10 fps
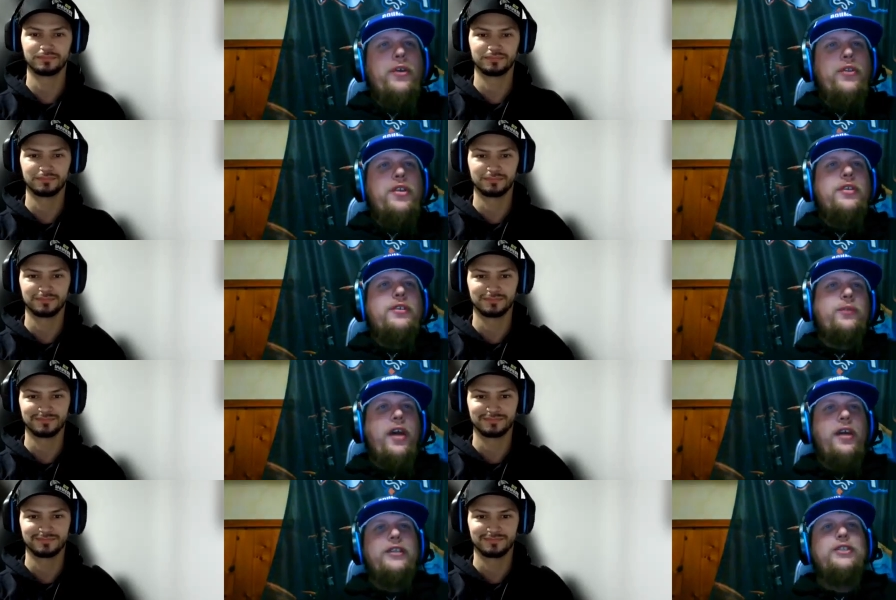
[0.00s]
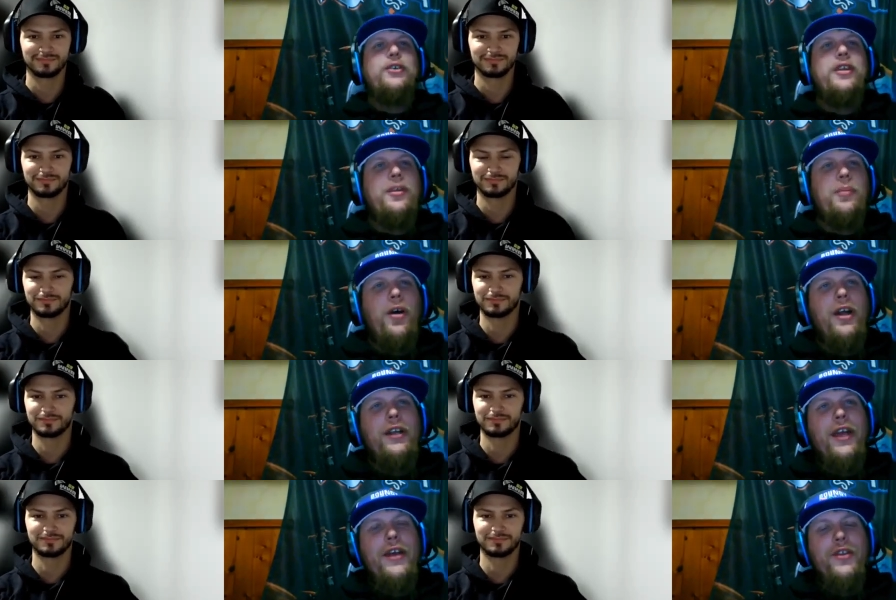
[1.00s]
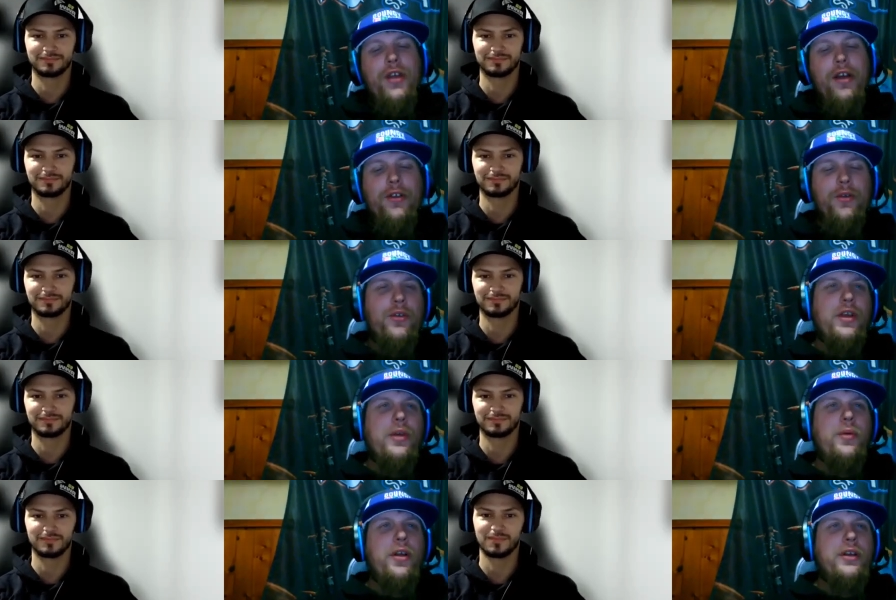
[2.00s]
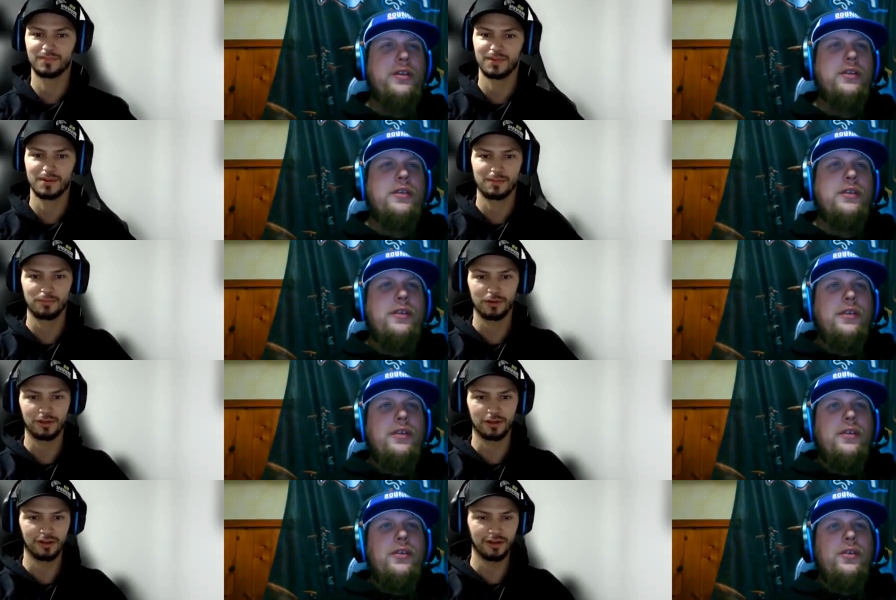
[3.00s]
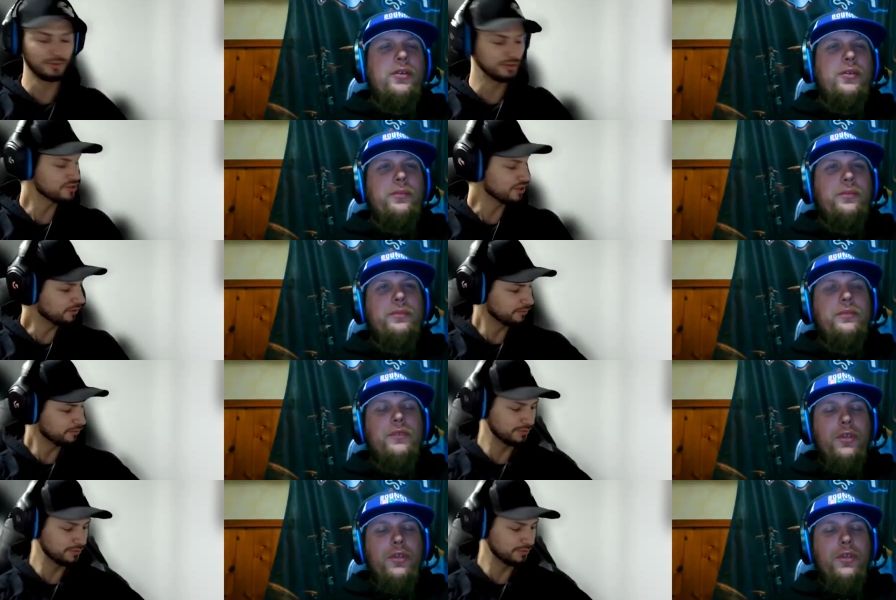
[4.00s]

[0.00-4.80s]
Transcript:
Speaker 1: Wilson, finally joining the podcast. How are you doing today, Wally? Pretty good. How about yourself?